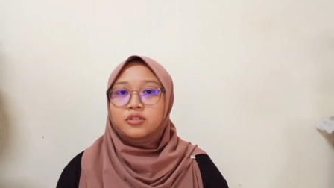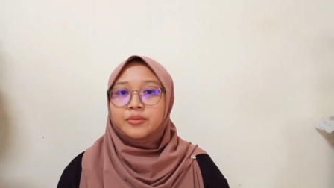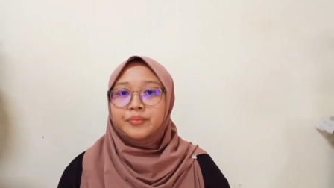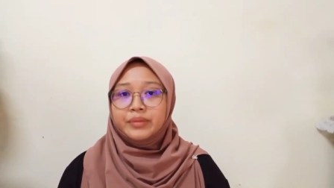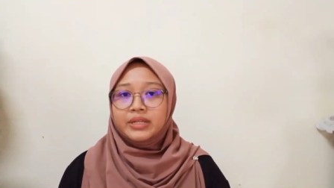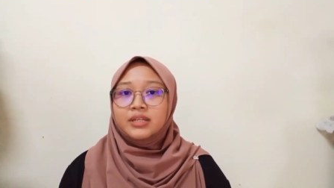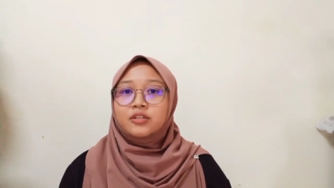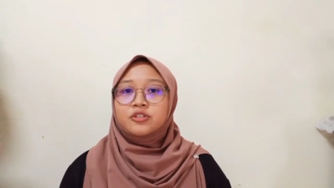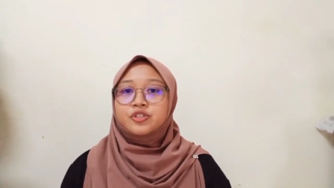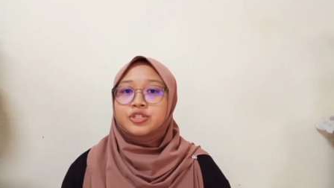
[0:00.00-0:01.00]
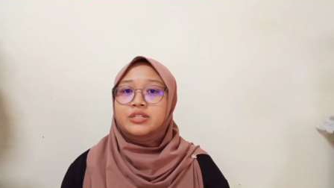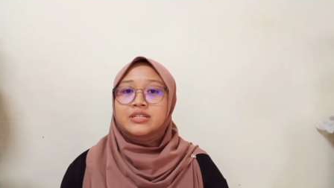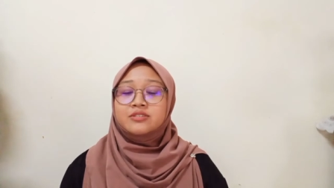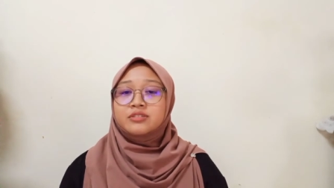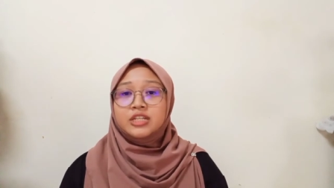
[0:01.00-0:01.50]
not mean your children
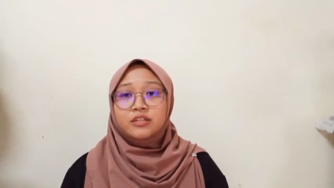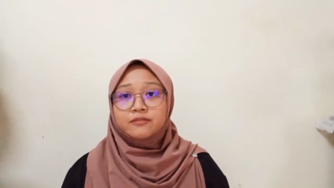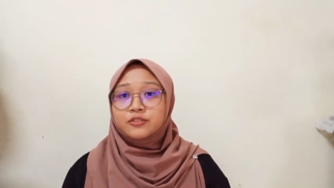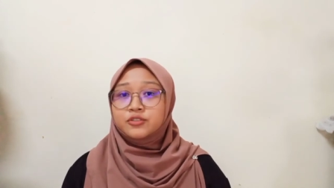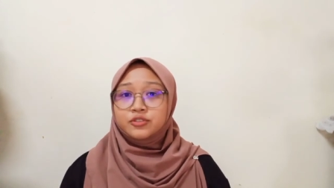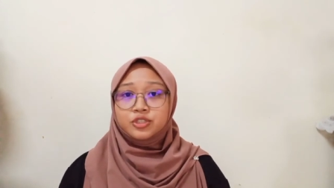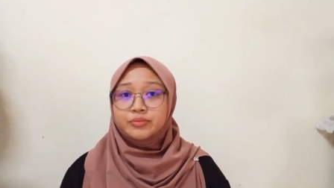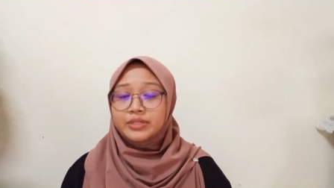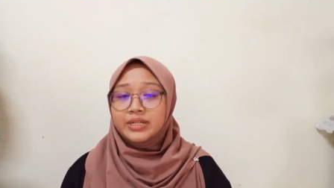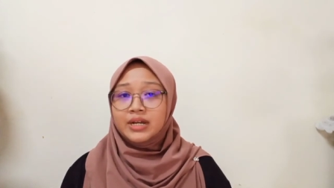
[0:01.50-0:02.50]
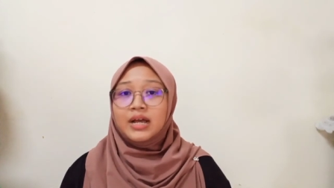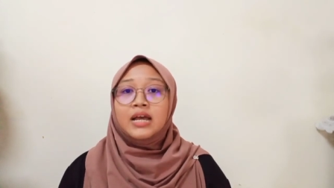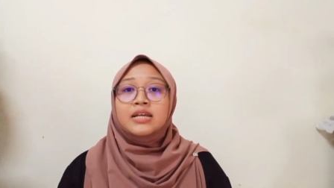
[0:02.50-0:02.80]
is ready for social media,